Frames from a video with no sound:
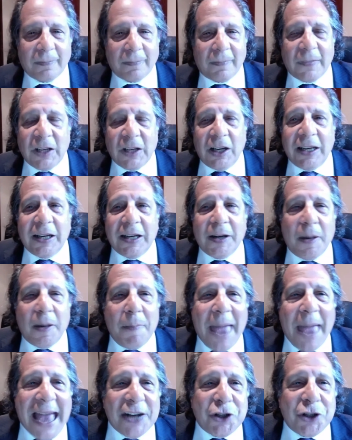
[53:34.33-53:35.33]

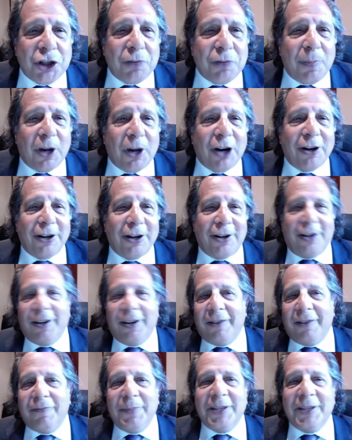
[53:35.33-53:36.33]
imagined murder
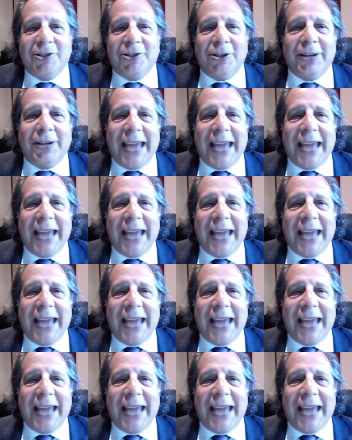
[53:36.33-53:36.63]
of Mr.